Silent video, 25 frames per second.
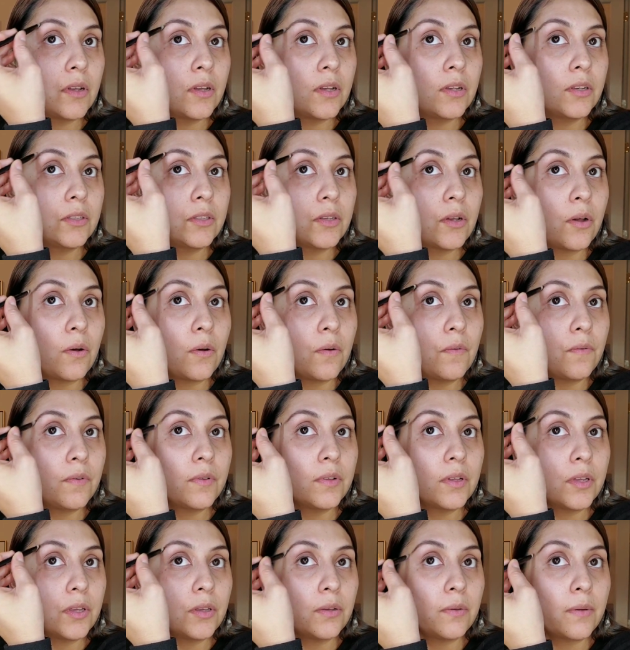So
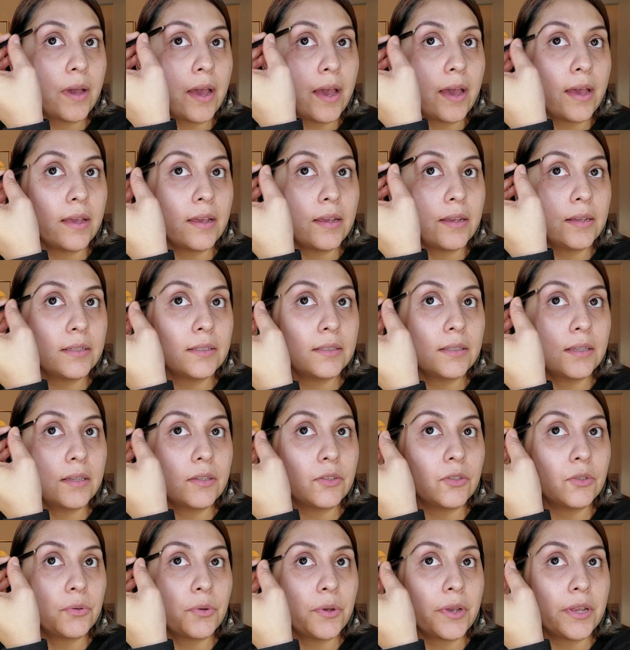hopefully you guys
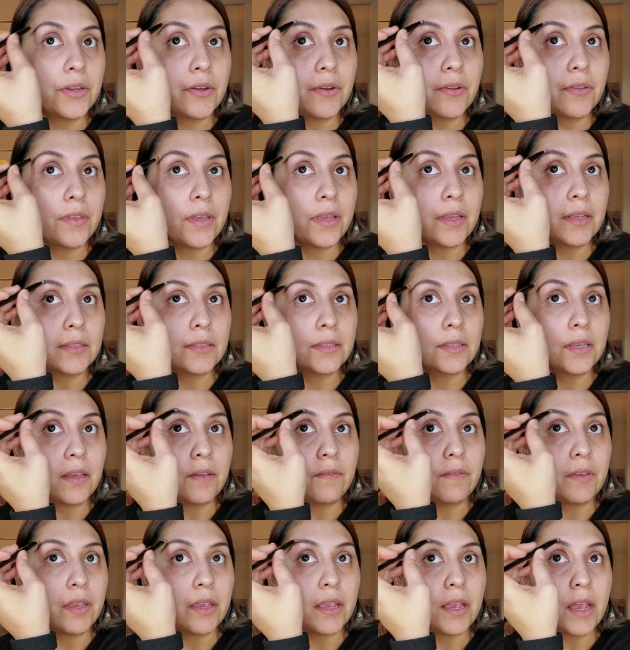enjoyed your
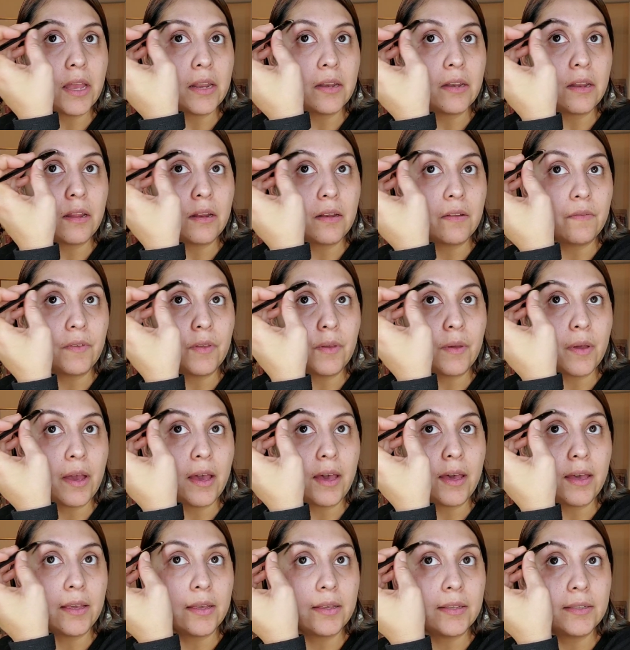Thanksgiving and none of you
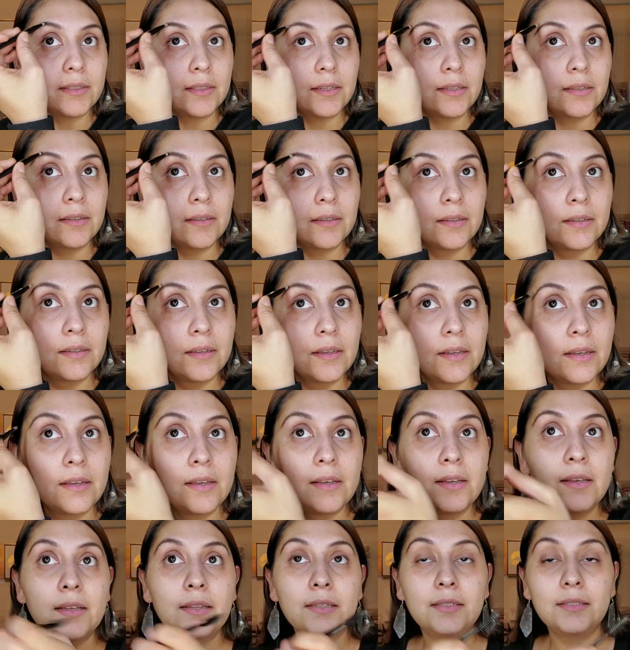guys
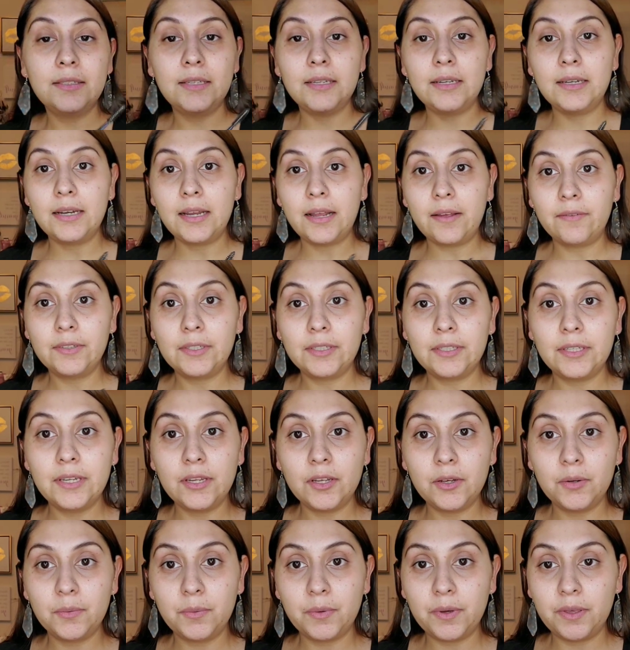didn't have to
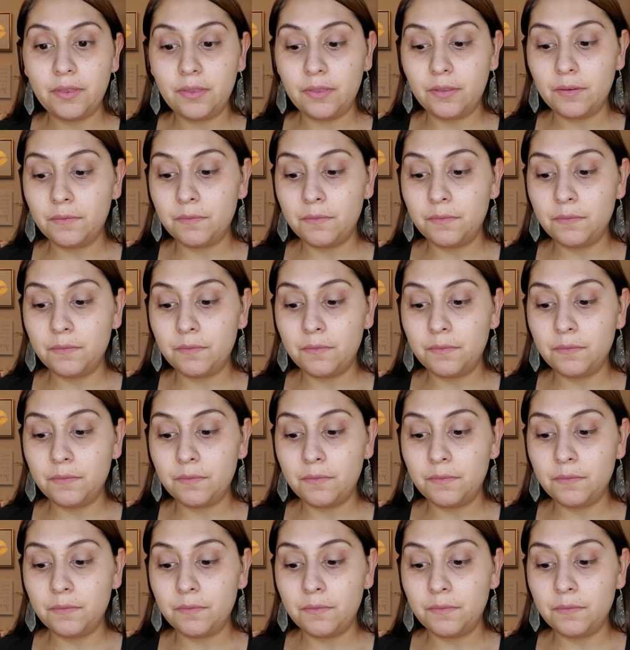deal with the